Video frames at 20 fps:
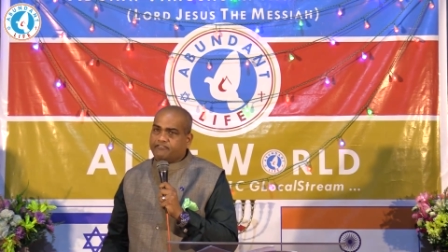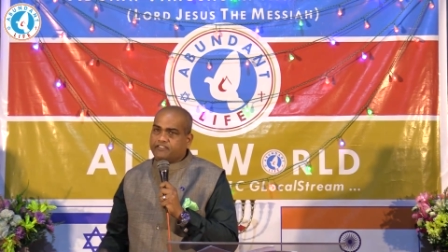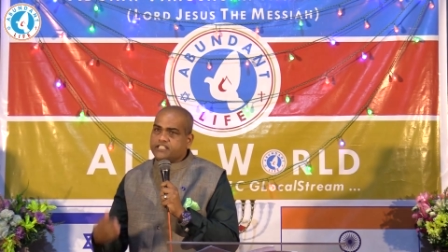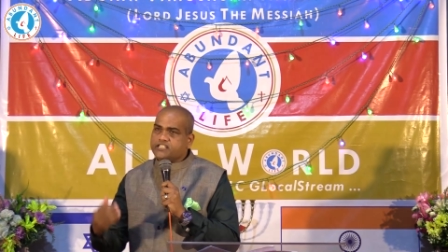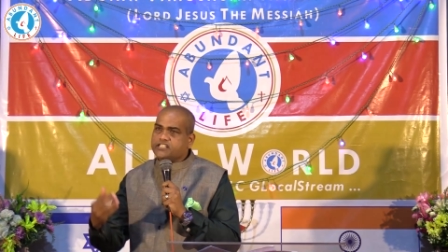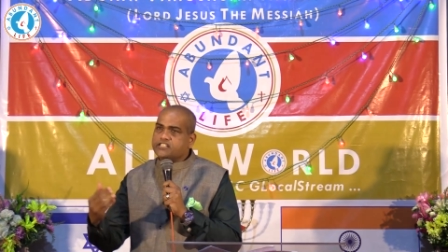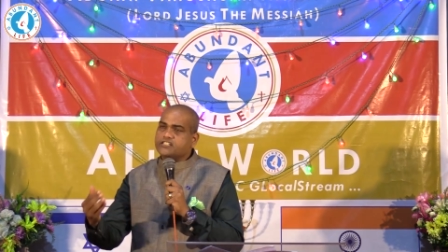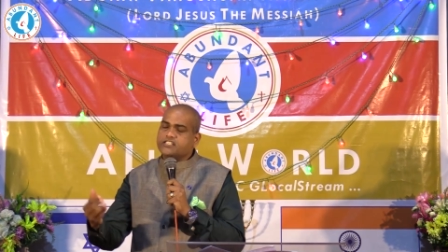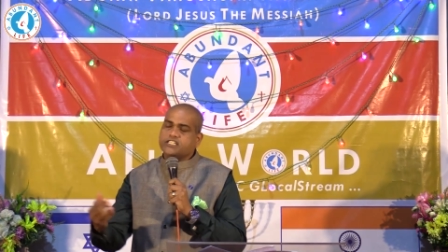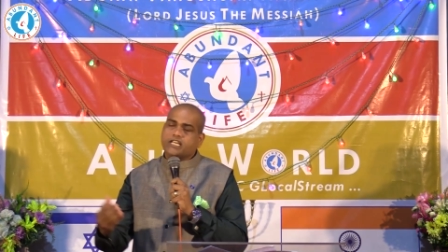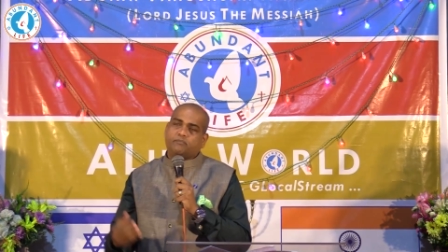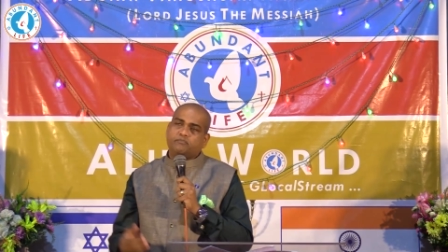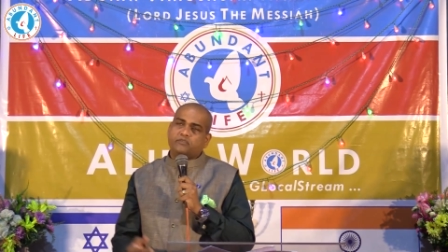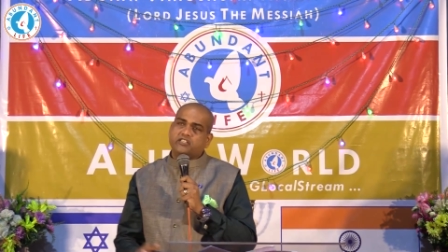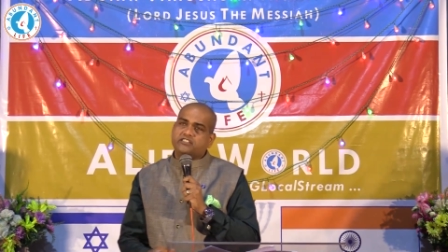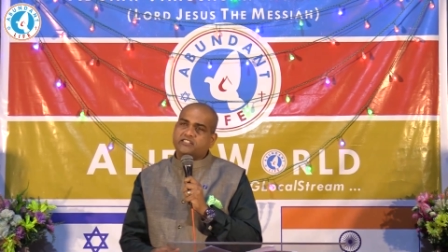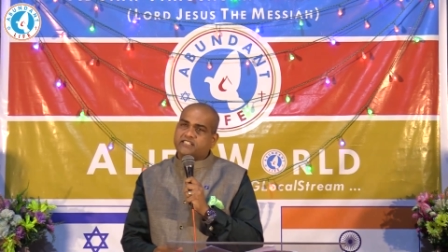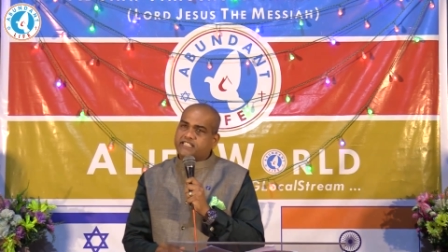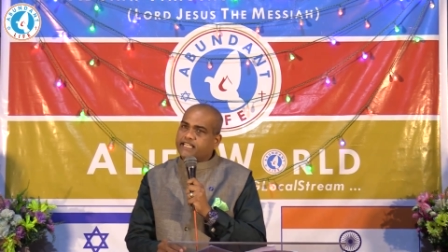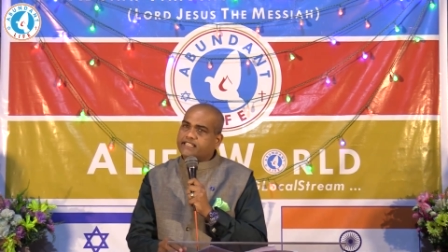Ephesians
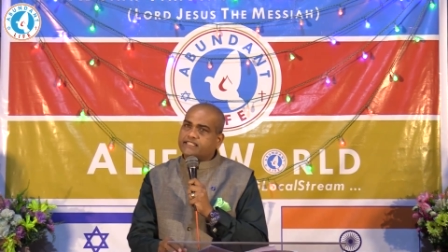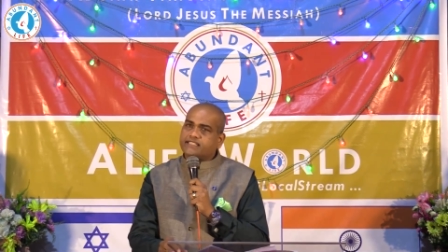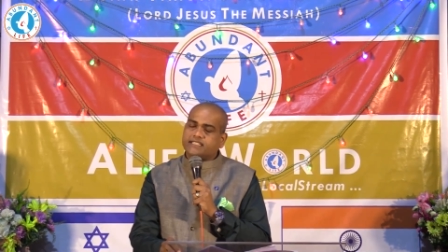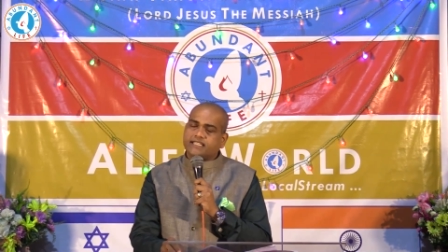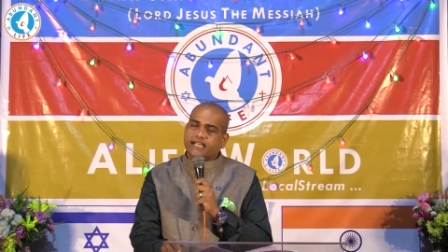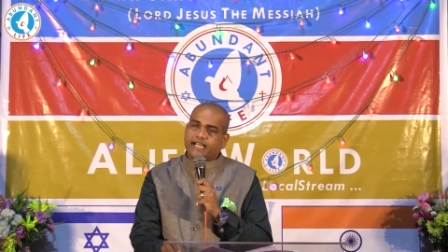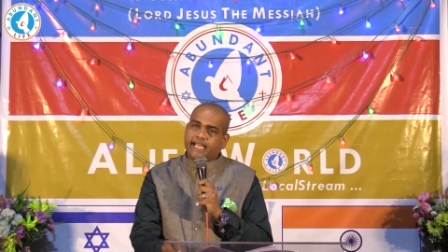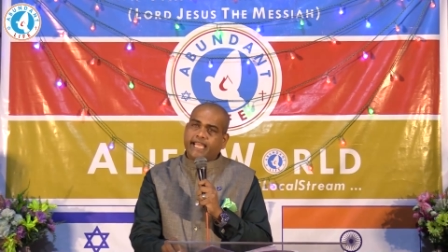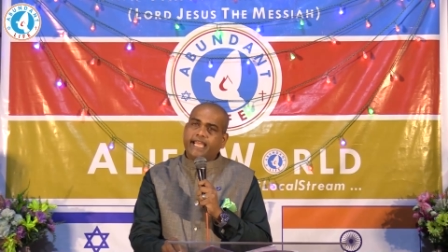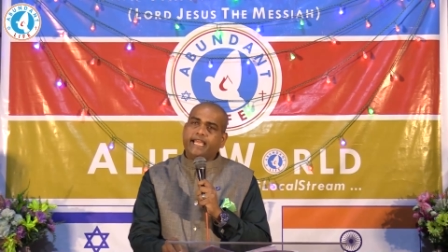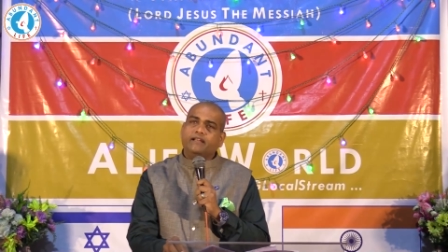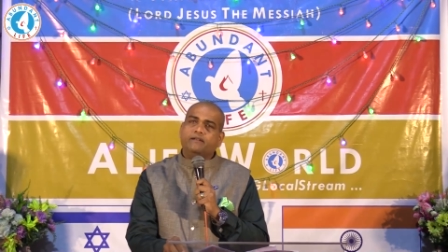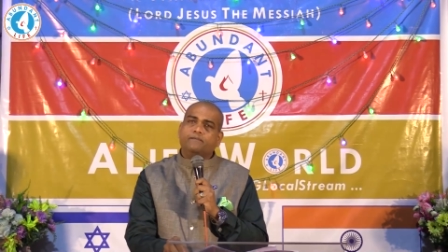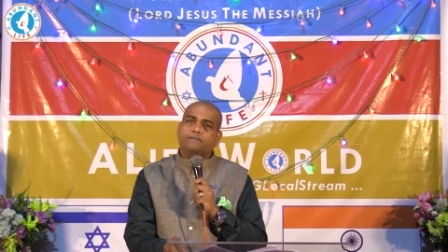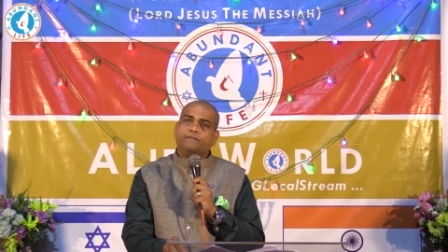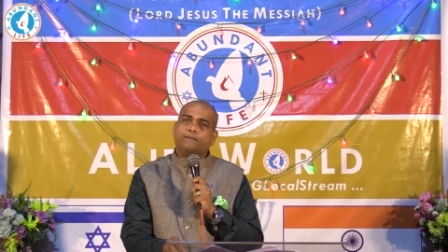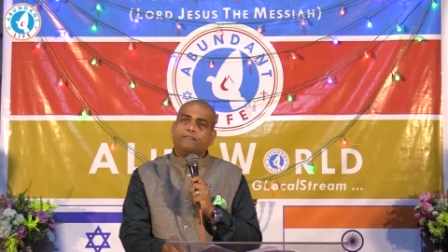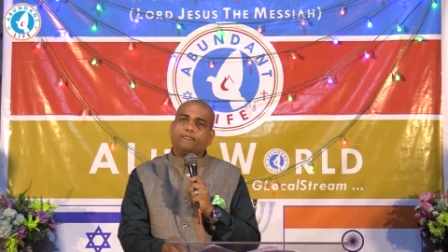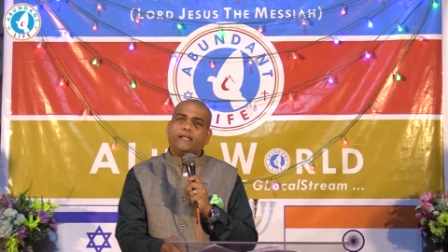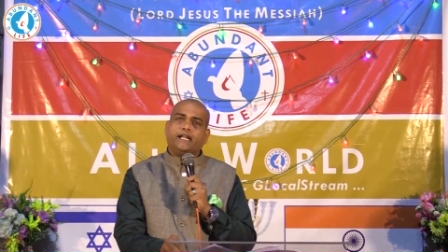chapter 6,
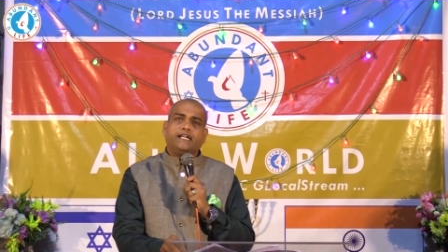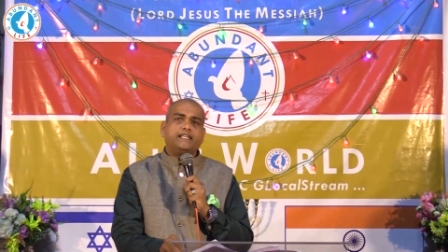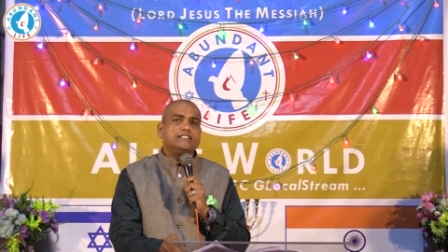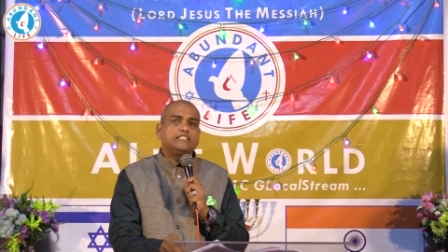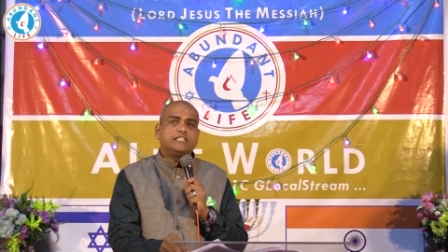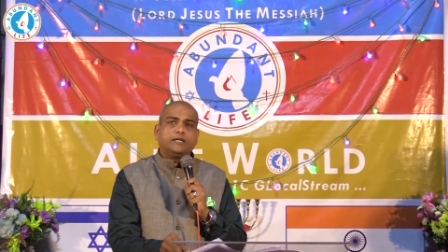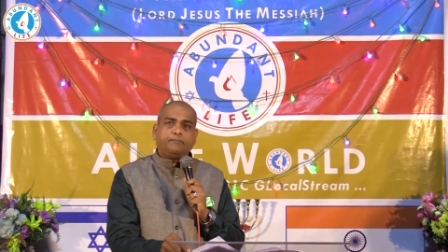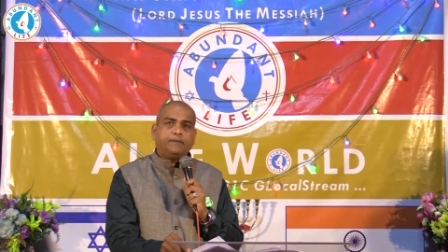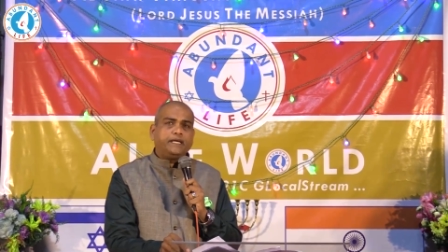again, it is